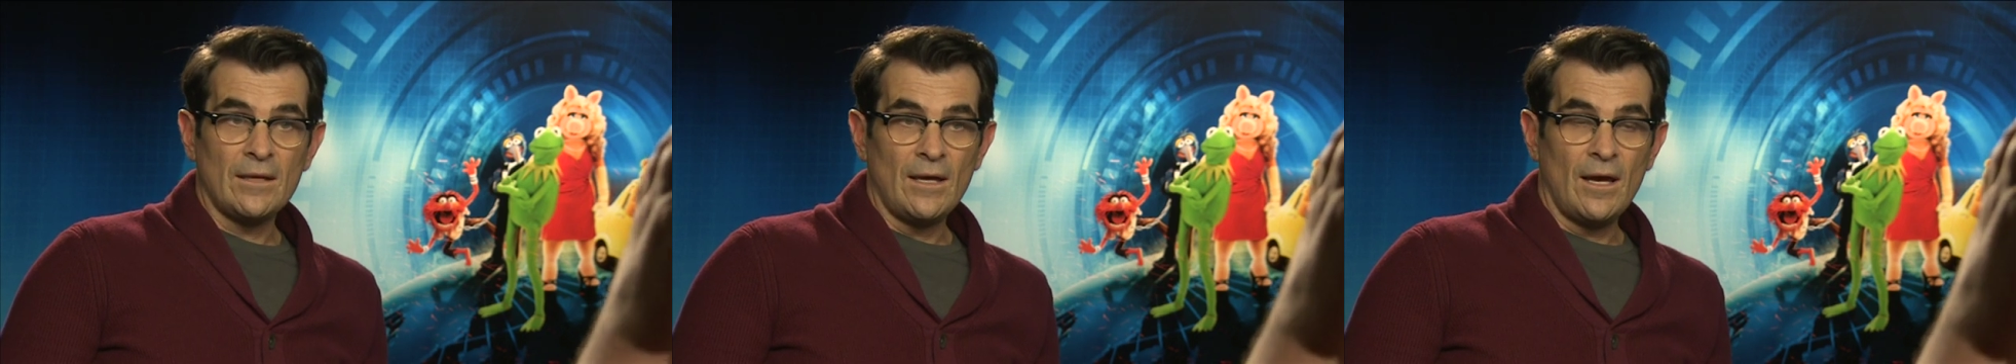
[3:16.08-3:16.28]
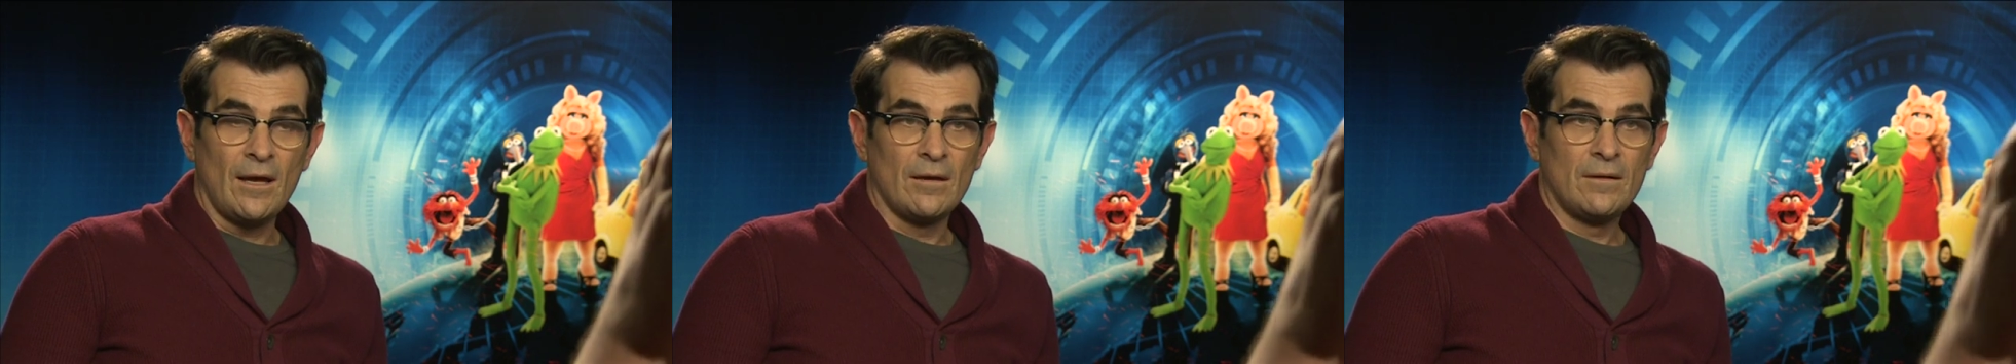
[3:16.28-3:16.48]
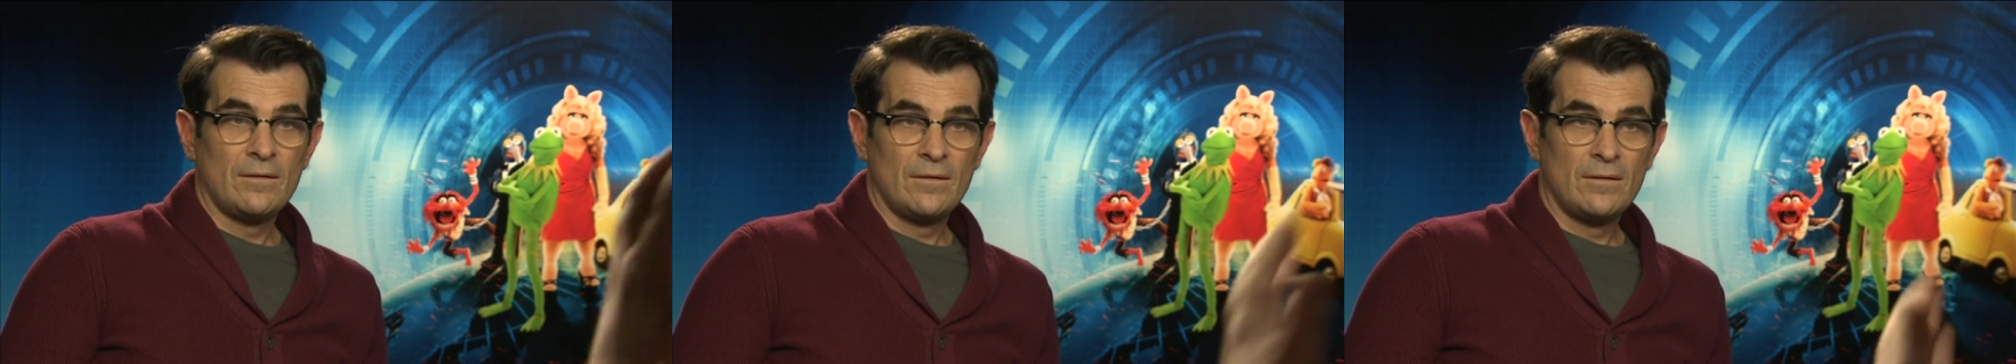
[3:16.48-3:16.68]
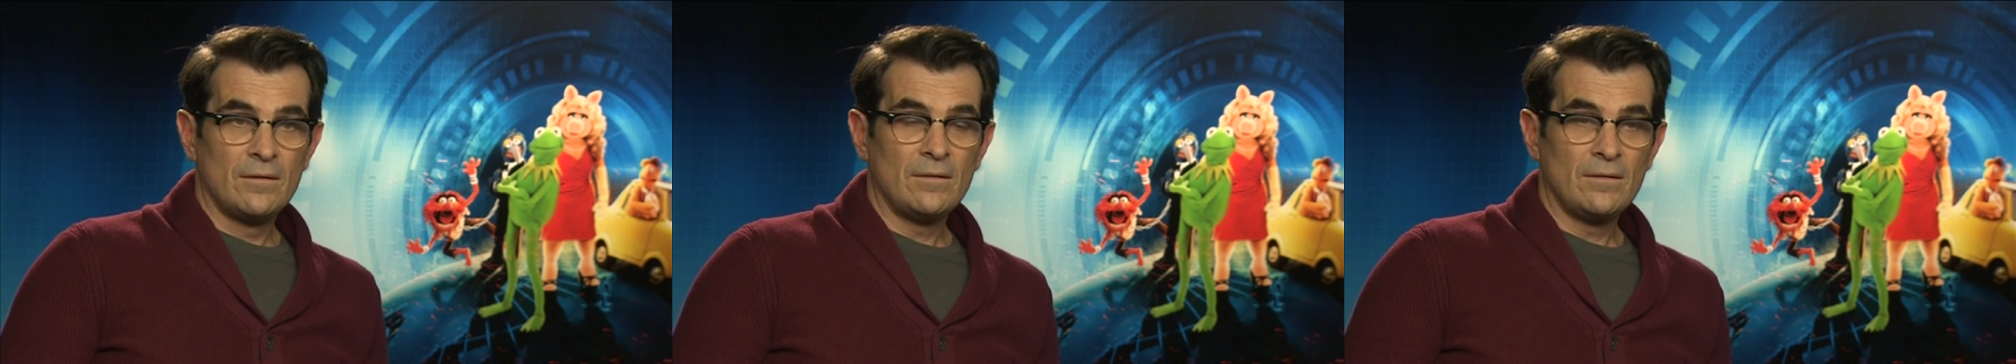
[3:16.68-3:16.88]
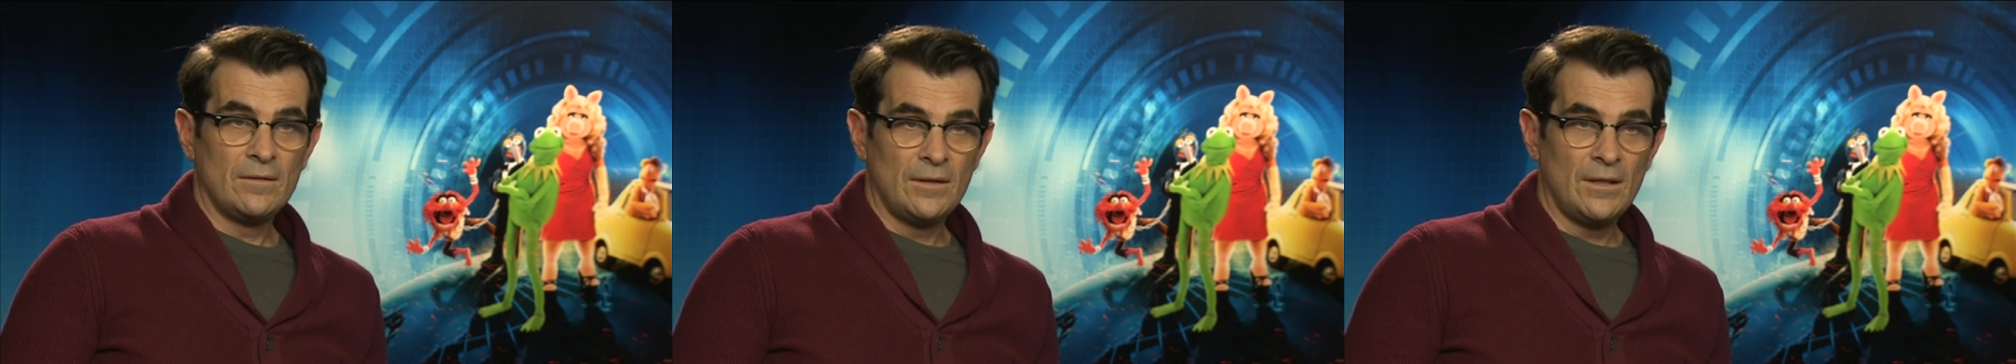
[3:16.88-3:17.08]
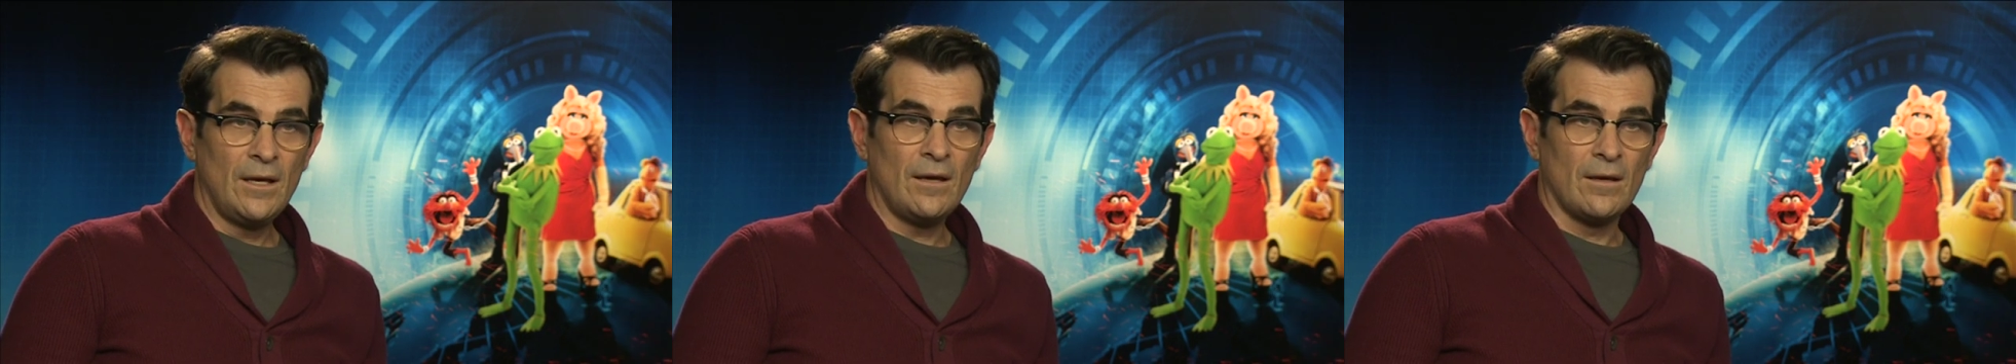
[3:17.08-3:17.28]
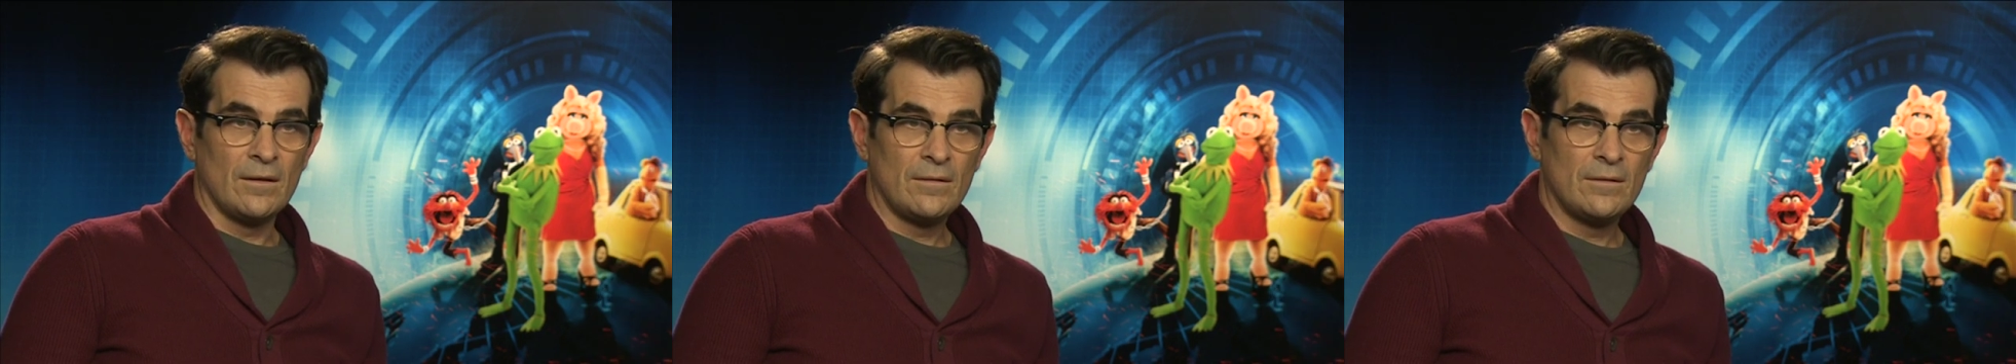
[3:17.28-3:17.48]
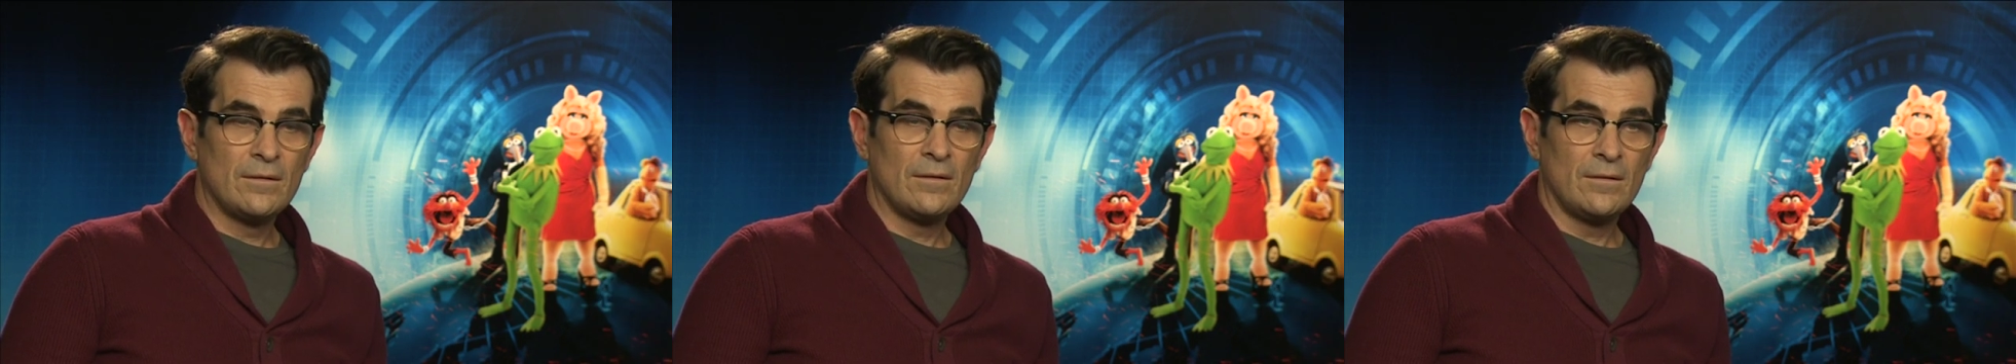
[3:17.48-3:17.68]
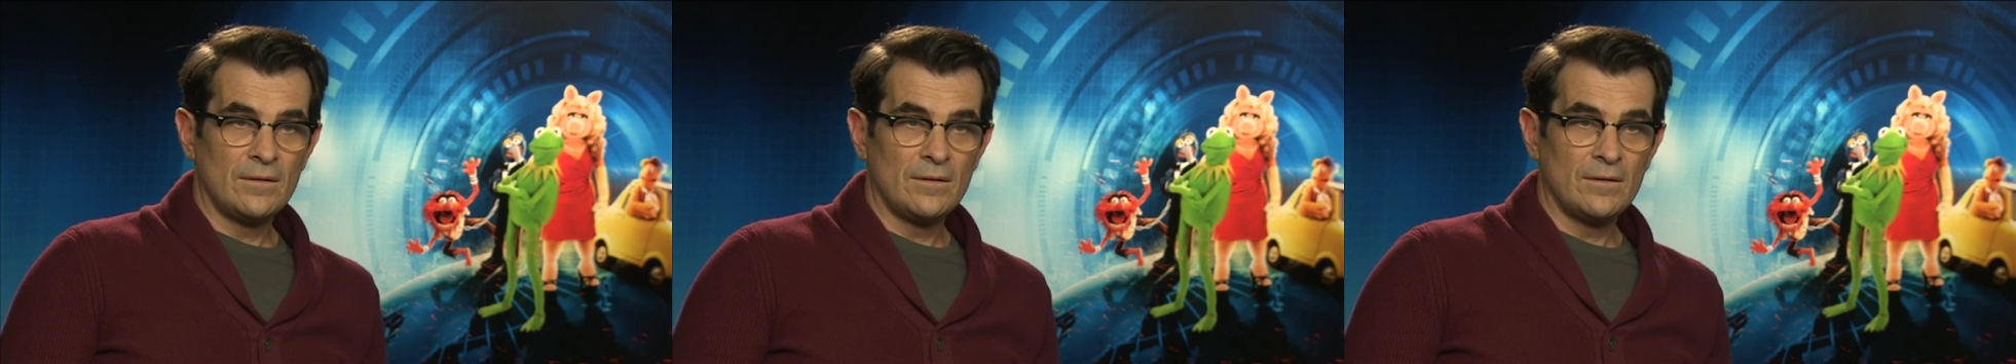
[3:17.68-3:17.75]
70s and our relationship with that.